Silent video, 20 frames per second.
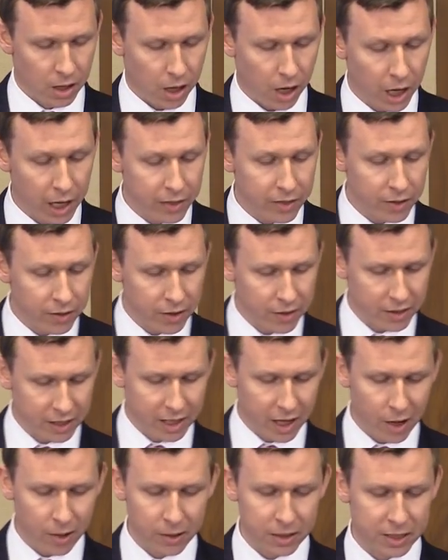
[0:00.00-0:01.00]
either that the
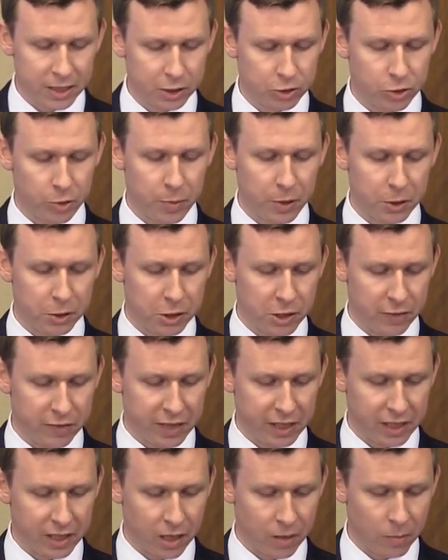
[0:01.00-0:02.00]
current distribution of
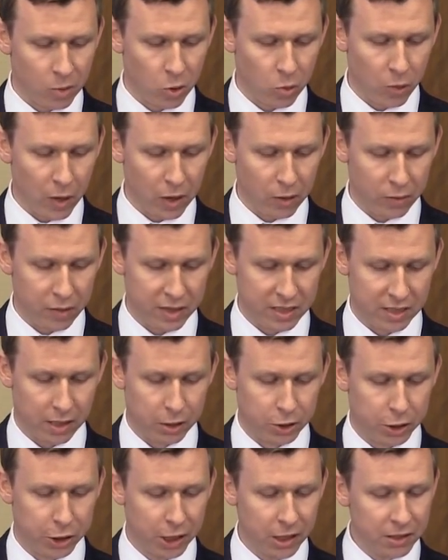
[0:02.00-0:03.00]
income or wealth is
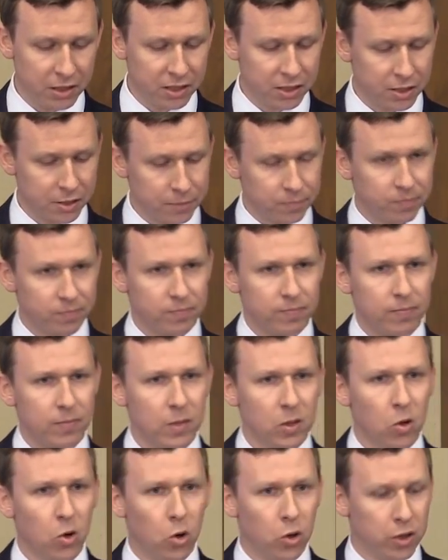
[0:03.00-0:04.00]
unjust,
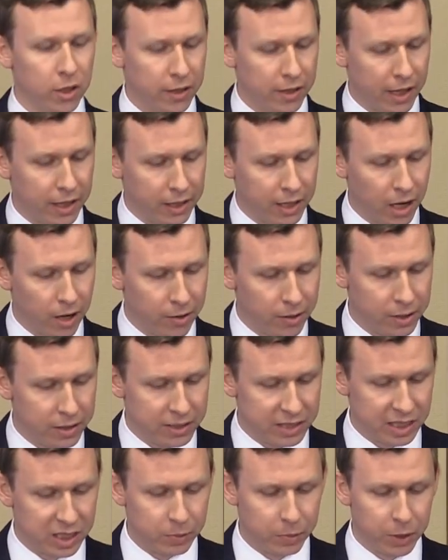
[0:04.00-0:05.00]
or that that
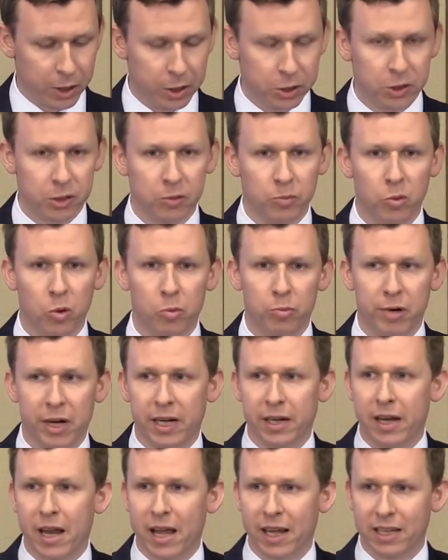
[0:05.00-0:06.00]
current dispersion will
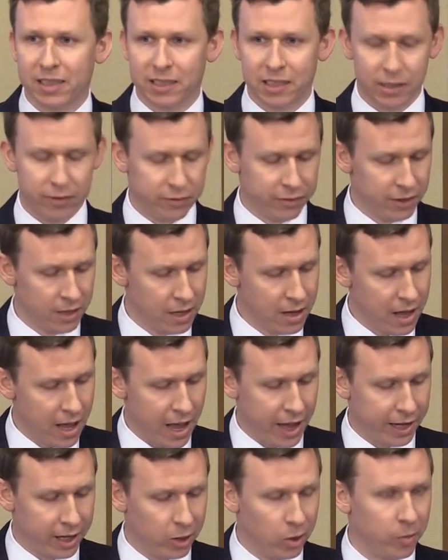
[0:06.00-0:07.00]
bring negative
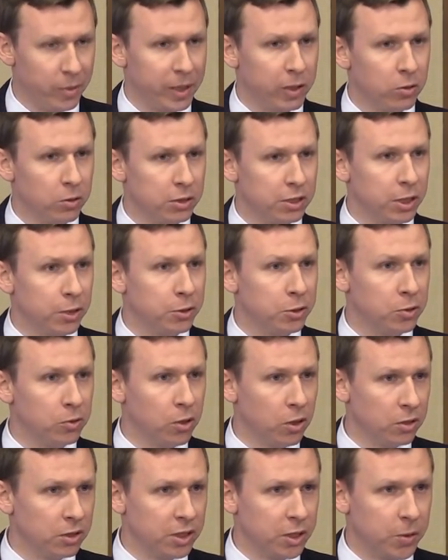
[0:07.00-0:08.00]
economic or social
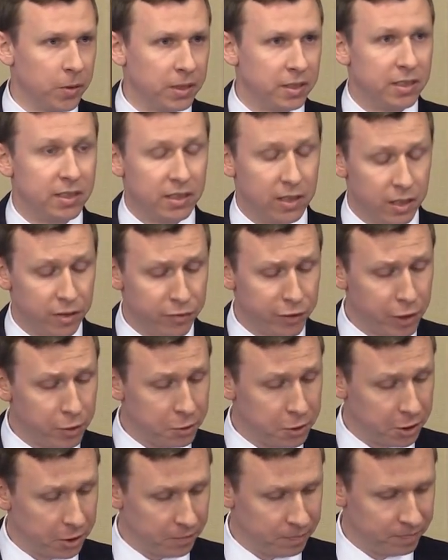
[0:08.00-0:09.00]
consequences in the
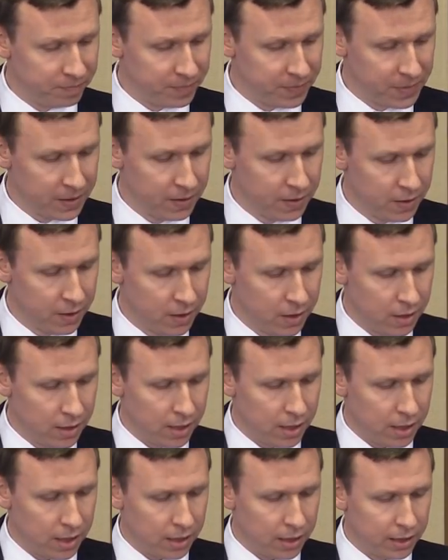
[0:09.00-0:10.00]
future.
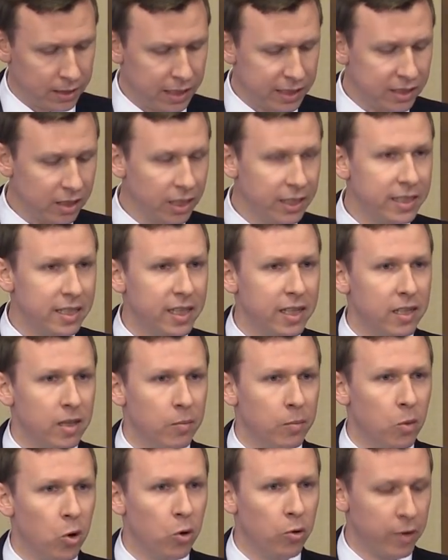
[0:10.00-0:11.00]
And this idea
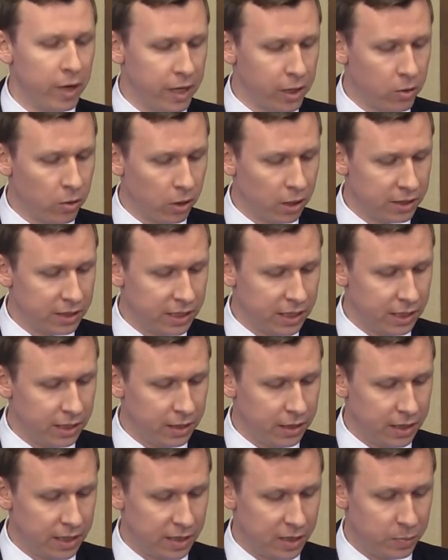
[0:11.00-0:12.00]
that more
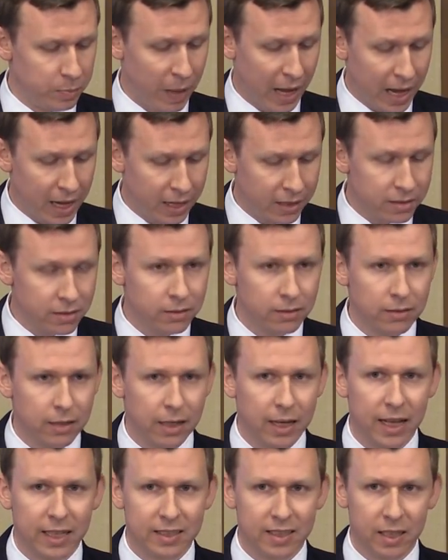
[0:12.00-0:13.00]
inequality is bad
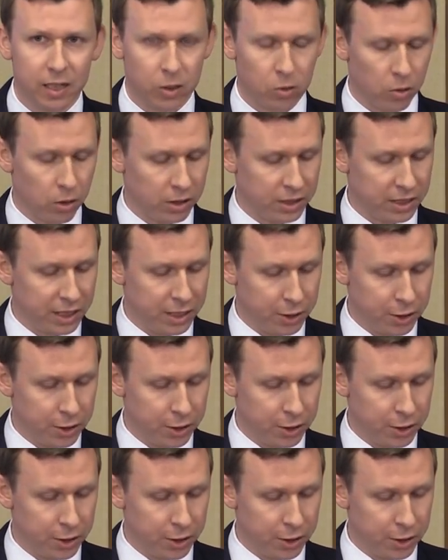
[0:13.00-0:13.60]
and less inequality